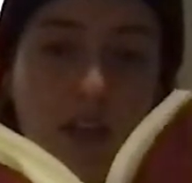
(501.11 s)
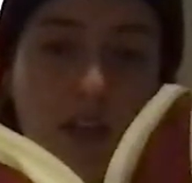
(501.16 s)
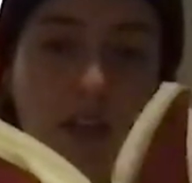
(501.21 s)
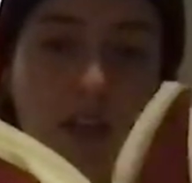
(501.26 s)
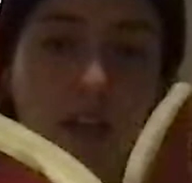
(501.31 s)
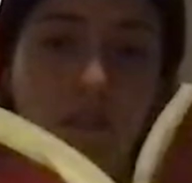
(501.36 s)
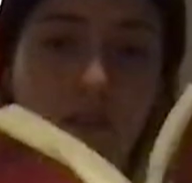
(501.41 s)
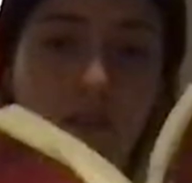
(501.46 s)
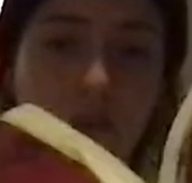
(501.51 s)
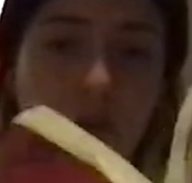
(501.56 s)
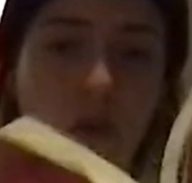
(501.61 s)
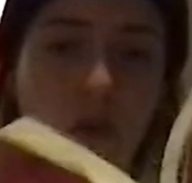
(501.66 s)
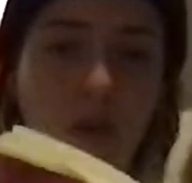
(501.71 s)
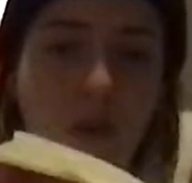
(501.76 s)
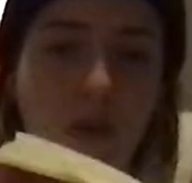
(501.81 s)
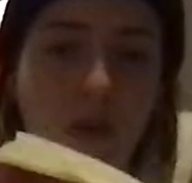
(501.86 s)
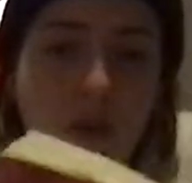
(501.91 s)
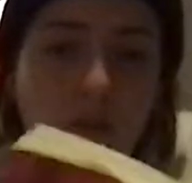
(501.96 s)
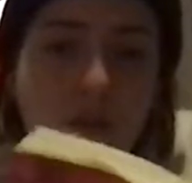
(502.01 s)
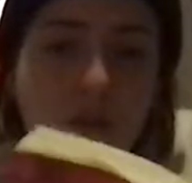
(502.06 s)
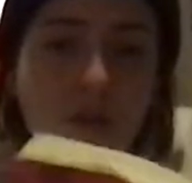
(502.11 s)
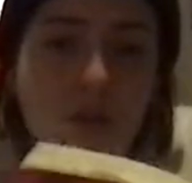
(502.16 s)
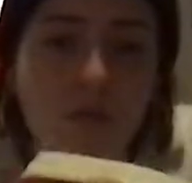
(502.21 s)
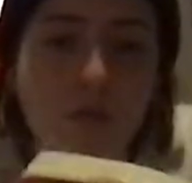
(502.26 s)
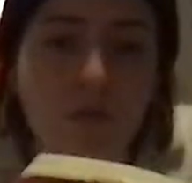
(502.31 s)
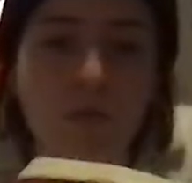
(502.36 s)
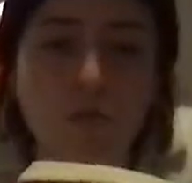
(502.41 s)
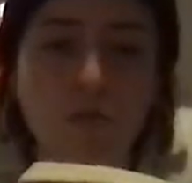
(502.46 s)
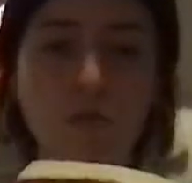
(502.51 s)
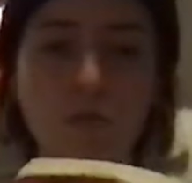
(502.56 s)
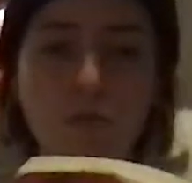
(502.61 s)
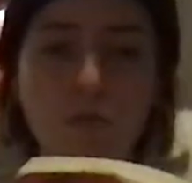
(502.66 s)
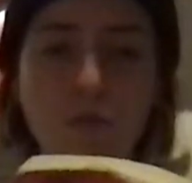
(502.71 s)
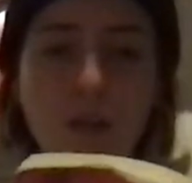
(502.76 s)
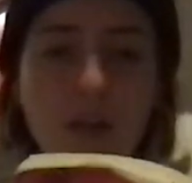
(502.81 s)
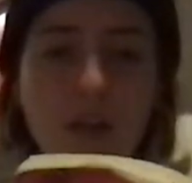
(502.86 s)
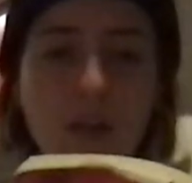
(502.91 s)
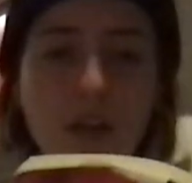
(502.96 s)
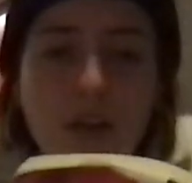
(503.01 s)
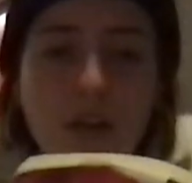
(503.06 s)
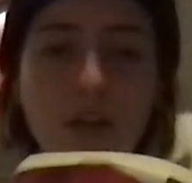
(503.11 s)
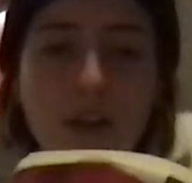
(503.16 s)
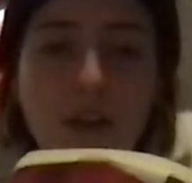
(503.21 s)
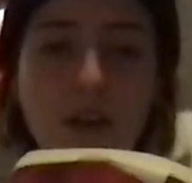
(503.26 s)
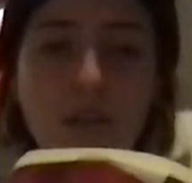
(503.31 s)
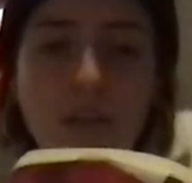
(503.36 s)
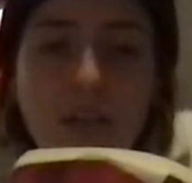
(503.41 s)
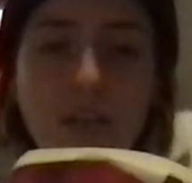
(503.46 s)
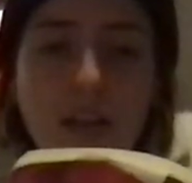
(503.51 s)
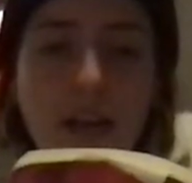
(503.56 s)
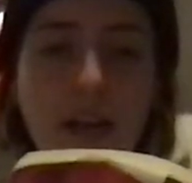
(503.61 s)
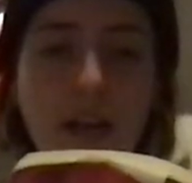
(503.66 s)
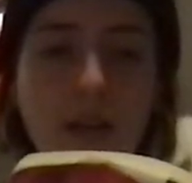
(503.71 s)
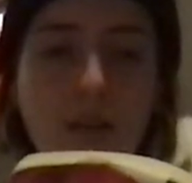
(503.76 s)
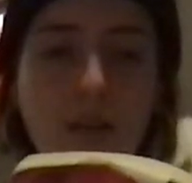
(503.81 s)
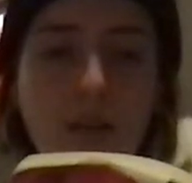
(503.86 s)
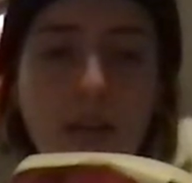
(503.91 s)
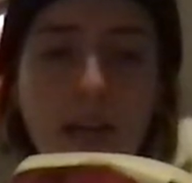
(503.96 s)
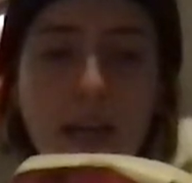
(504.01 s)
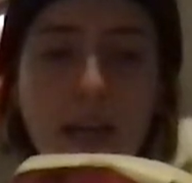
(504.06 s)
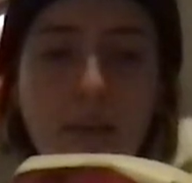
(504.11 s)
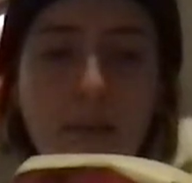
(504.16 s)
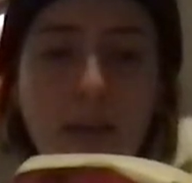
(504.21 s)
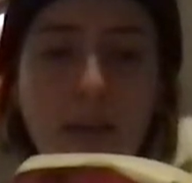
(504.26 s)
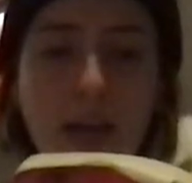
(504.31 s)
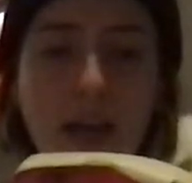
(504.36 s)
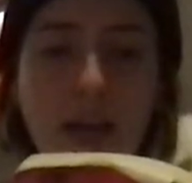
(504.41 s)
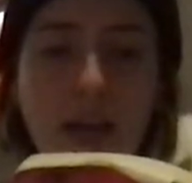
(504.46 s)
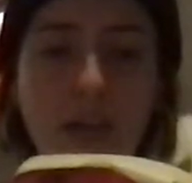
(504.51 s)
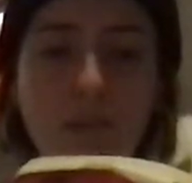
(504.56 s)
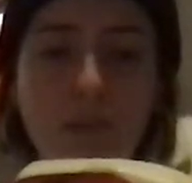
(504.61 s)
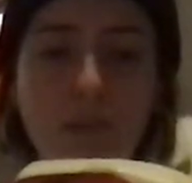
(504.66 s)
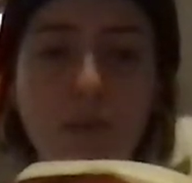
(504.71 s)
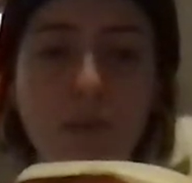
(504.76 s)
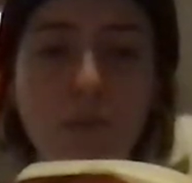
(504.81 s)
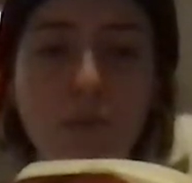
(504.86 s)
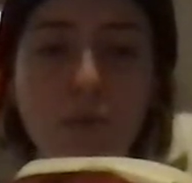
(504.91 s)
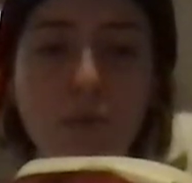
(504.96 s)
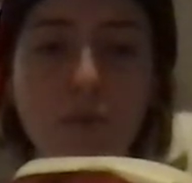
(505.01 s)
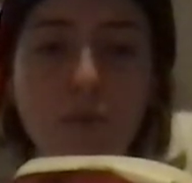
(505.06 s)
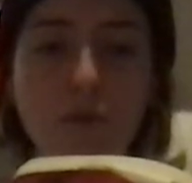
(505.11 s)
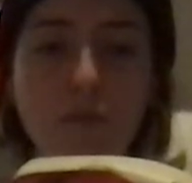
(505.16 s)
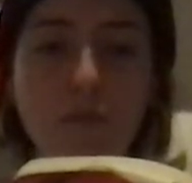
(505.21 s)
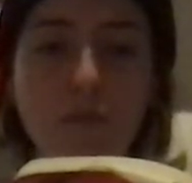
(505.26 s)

If you are one of those running around town like mad people